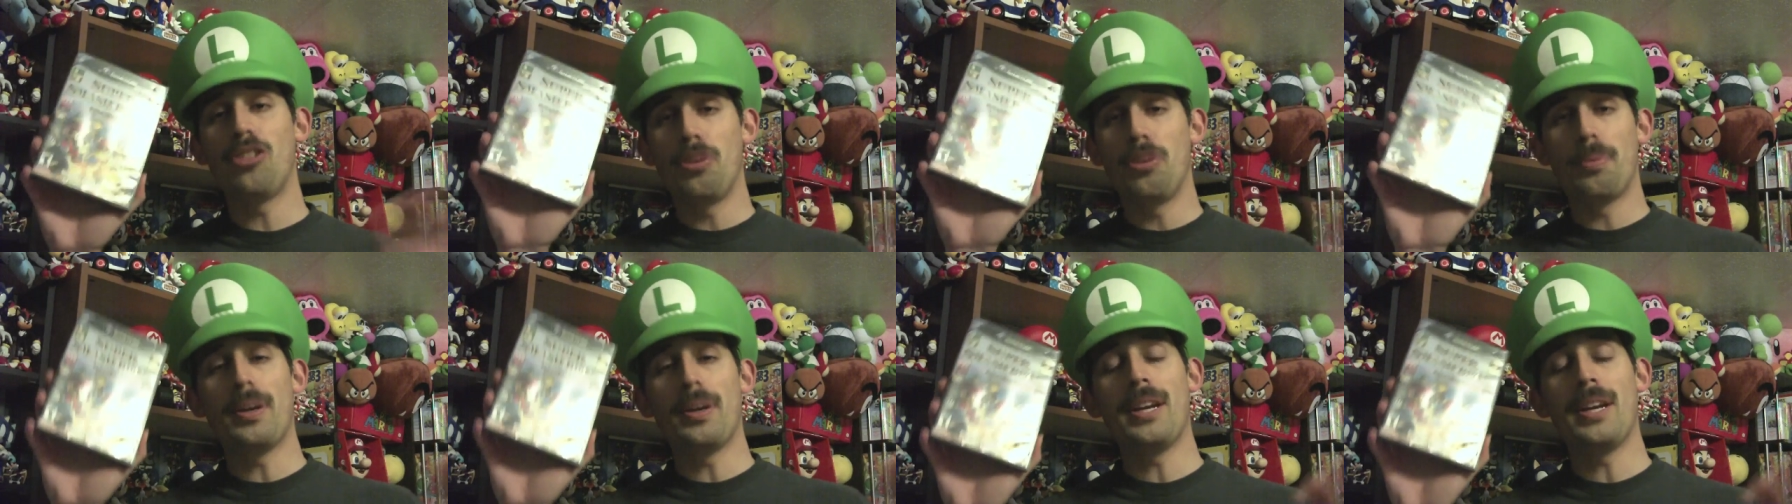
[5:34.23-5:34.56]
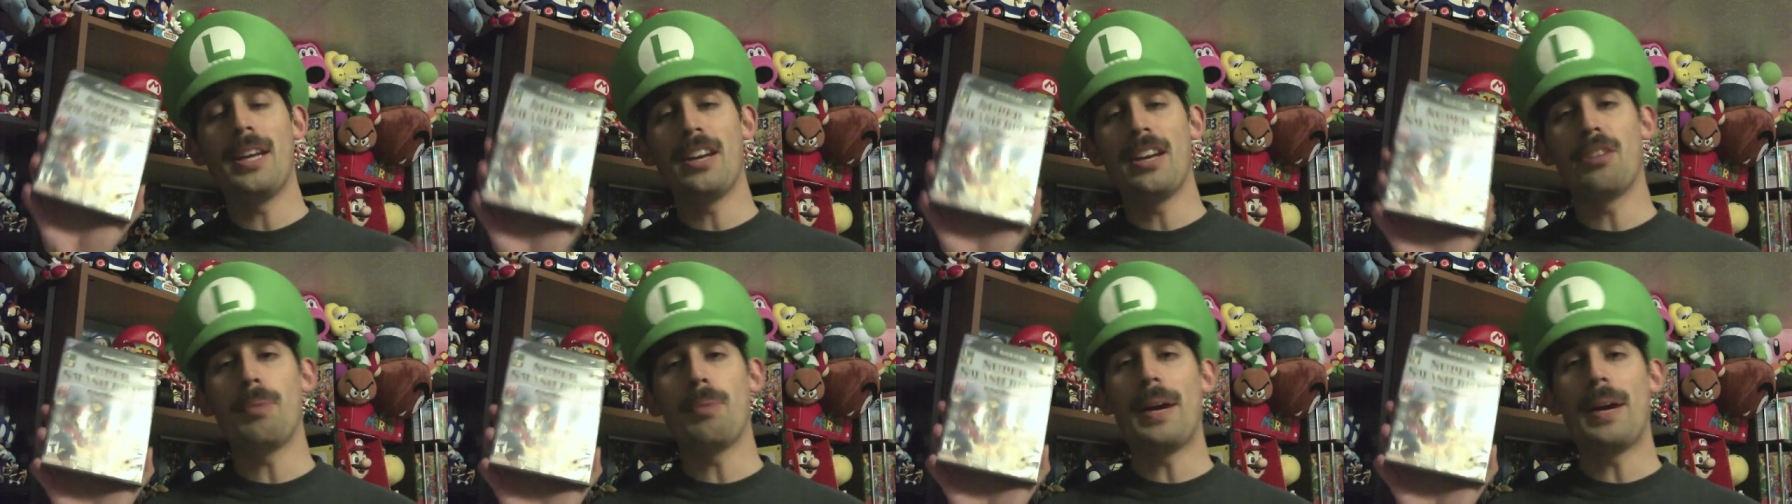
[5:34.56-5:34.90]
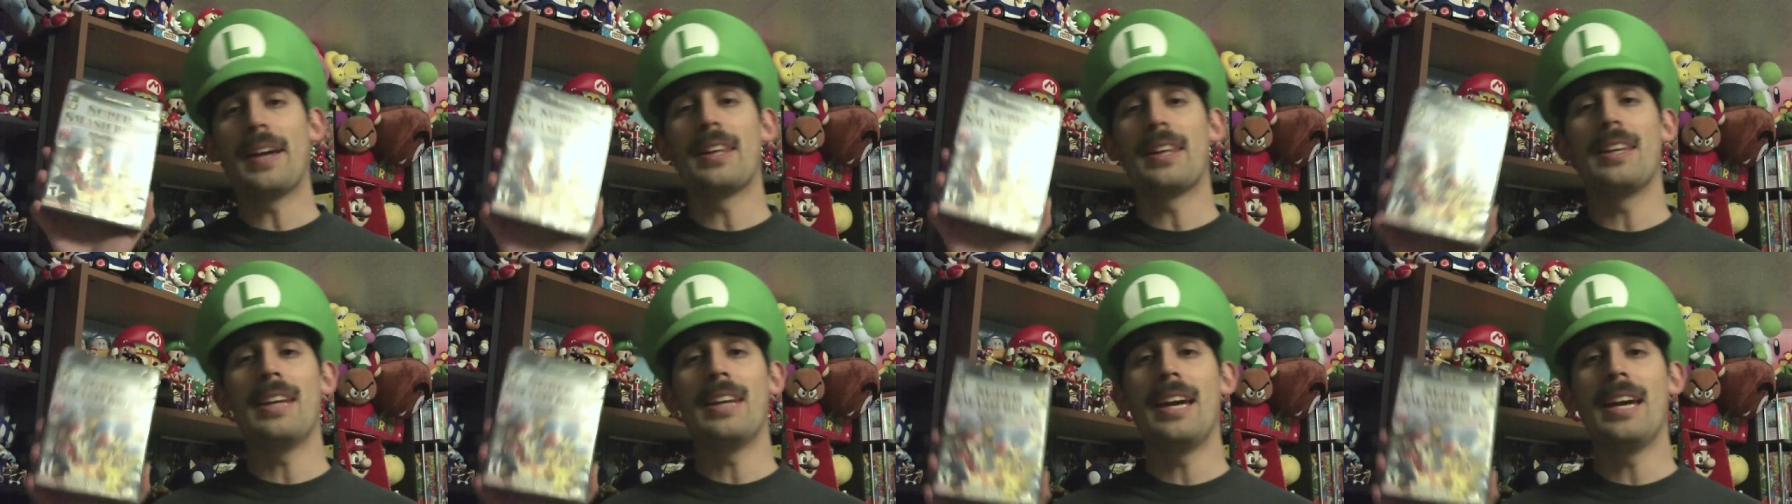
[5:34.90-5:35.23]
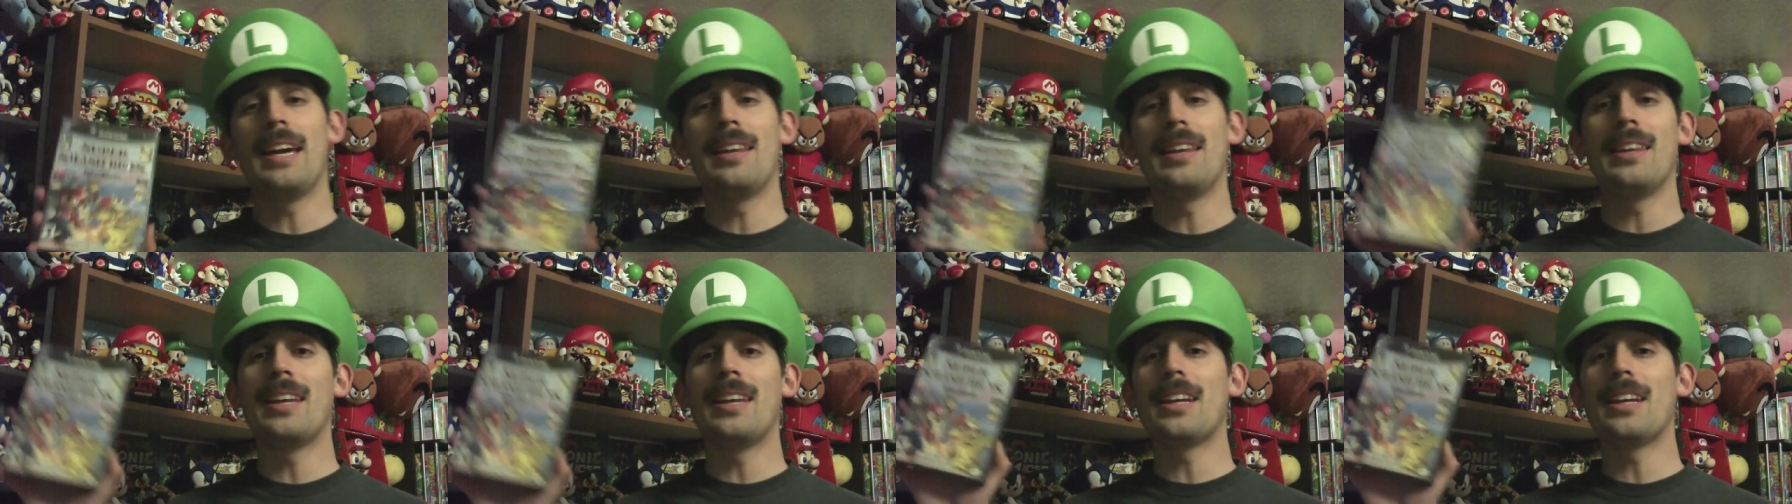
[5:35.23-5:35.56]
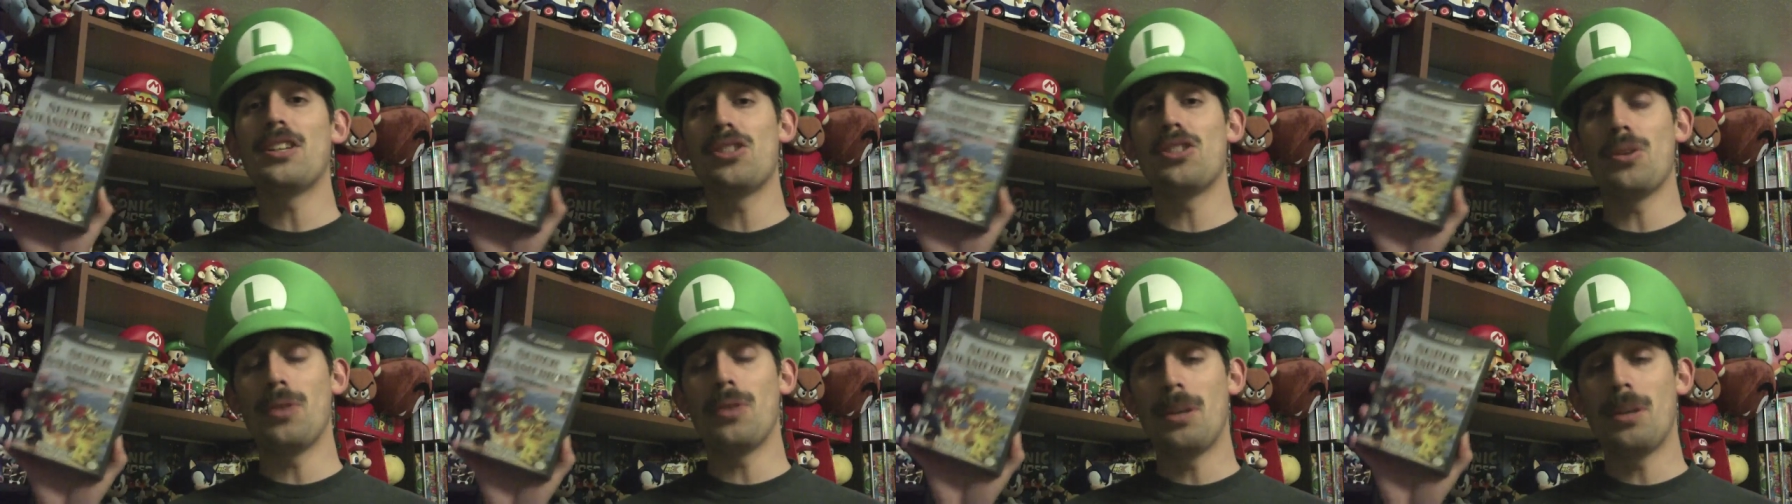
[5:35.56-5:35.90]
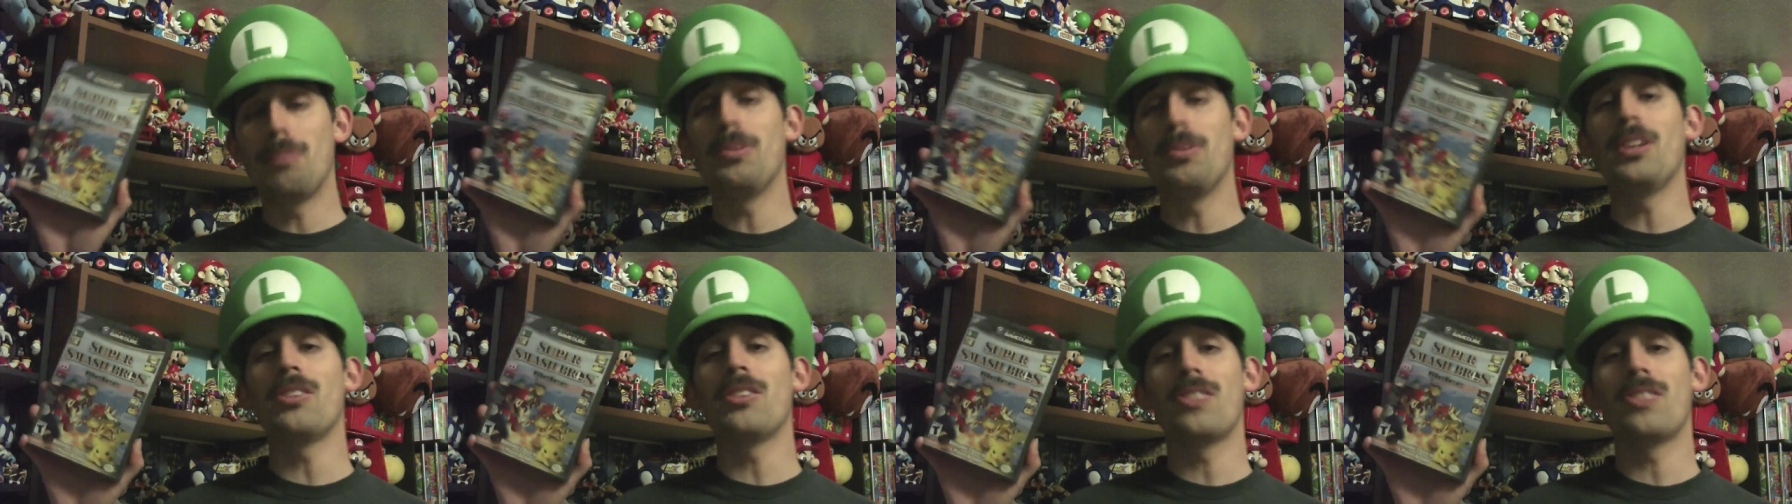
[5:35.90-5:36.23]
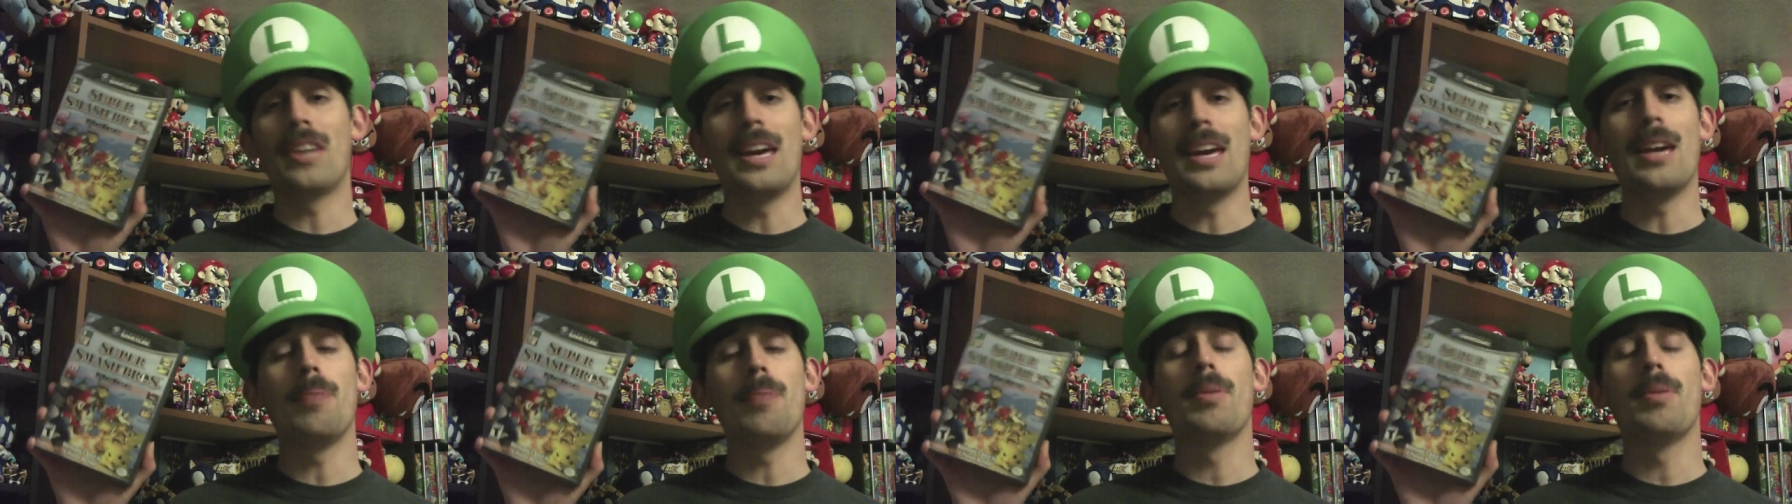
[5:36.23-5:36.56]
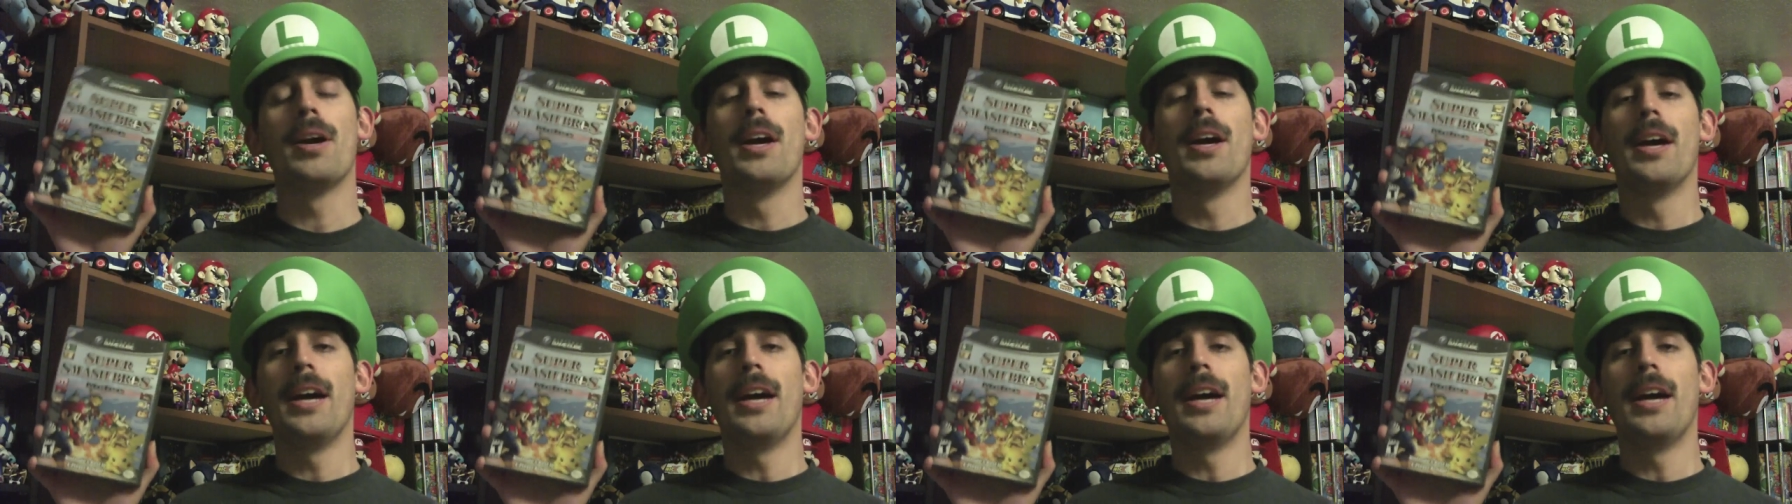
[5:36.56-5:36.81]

Super NES back in the day, and then I showed him this game,